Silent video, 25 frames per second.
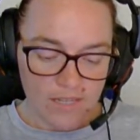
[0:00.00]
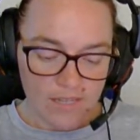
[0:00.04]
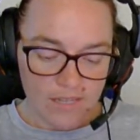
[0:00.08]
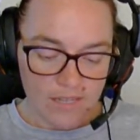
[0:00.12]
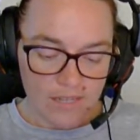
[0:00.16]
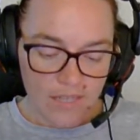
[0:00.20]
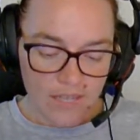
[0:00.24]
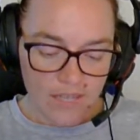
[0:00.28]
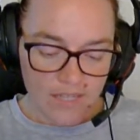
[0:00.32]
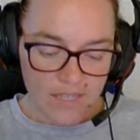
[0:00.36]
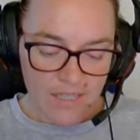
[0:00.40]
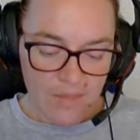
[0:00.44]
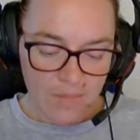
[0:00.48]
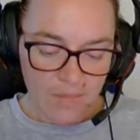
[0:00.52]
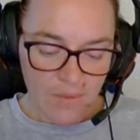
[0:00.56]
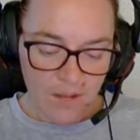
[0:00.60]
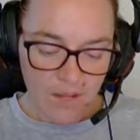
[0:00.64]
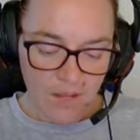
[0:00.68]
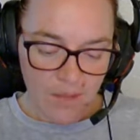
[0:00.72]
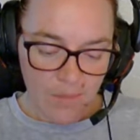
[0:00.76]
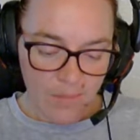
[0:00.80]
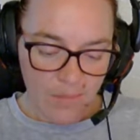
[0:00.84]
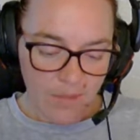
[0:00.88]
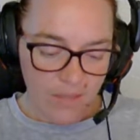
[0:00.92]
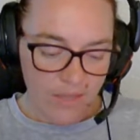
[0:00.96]
lighted by
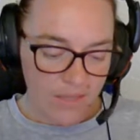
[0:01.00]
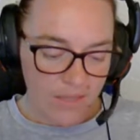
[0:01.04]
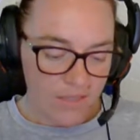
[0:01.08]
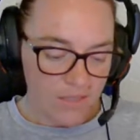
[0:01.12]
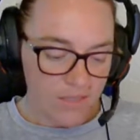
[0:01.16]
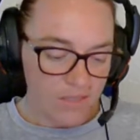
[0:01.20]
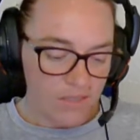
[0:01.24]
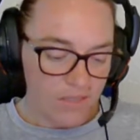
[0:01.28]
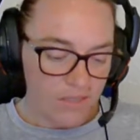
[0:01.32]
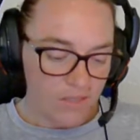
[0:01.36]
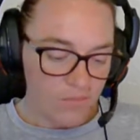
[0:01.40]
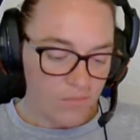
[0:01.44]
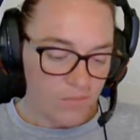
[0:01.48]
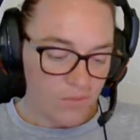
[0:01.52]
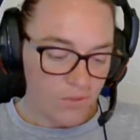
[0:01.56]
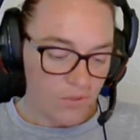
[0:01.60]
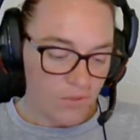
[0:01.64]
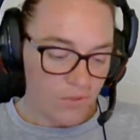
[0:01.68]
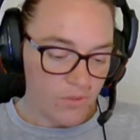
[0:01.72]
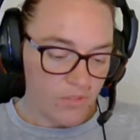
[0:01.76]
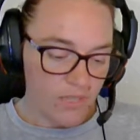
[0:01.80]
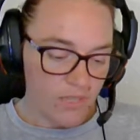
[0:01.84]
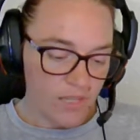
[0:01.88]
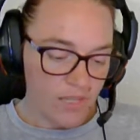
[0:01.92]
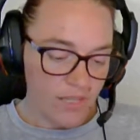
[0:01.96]
a pale little
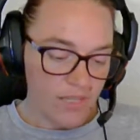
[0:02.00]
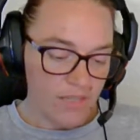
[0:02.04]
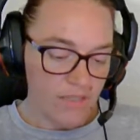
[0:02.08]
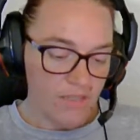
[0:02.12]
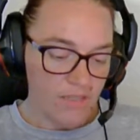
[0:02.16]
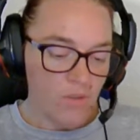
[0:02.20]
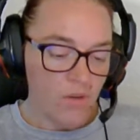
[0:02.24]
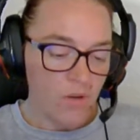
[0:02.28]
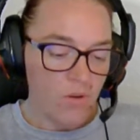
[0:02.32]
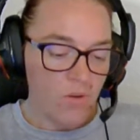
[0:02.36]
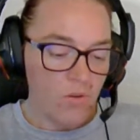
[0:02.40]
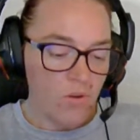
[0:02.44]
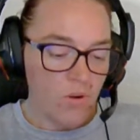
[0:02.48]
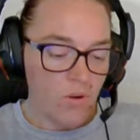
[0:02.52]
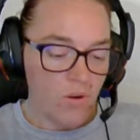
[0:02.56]
moon hanging low